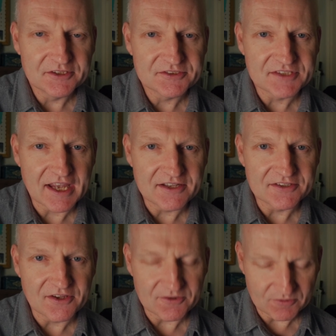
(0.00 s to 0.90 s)
set
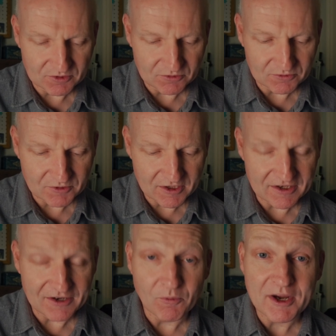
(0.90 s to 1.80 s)
that will
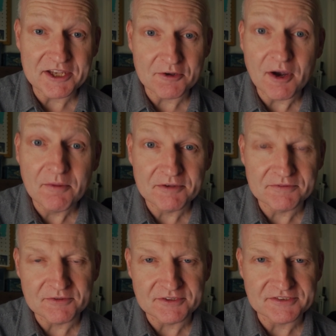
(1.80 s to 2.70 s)
wake you up
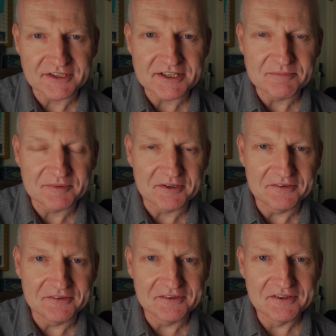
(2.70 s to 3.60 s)
if you're asleep,
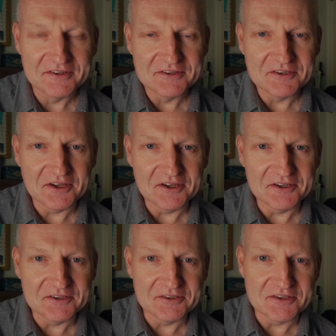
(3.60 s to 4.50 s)
and
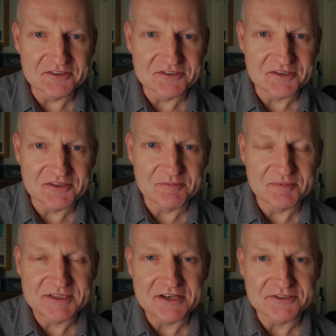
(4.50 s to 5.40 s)
there's the
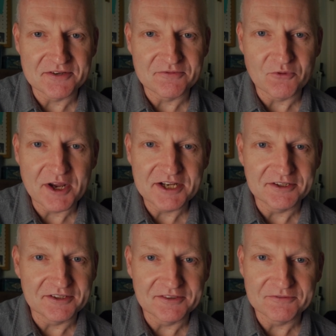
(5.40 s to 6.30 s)
potential of
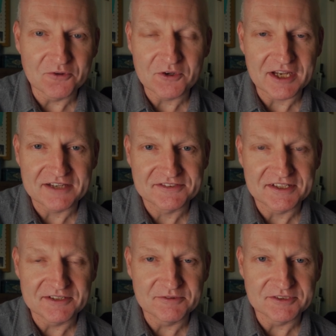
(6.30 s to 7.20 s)
rain and the forecast
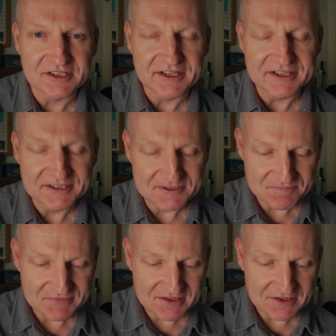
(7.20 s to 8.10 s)
said it was clear,
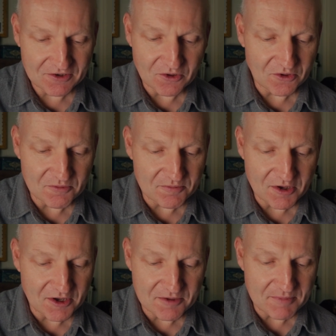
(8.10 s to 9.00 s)
or
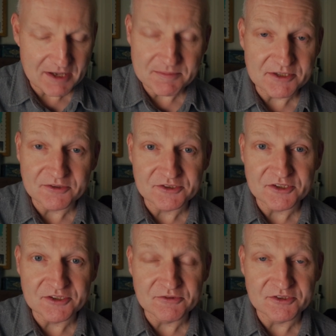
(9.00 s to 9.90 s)
maybe
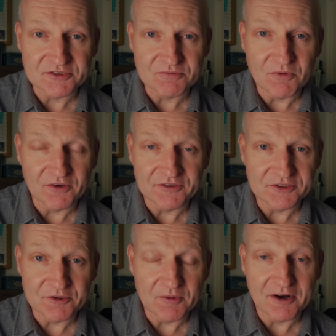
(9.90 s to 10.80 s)

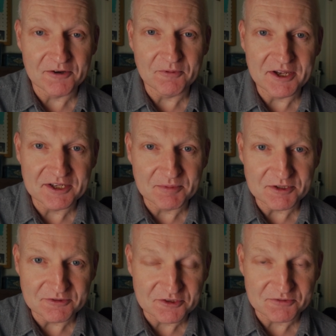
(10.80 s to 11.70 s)
you are awake
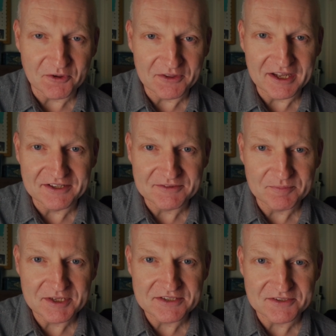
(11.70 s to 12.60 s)
but you just want that
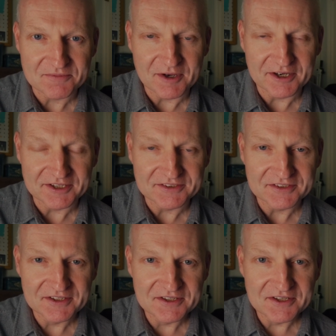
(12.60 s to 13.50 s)
peace of
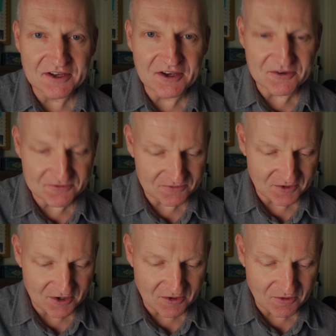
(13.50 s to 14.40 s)
mind of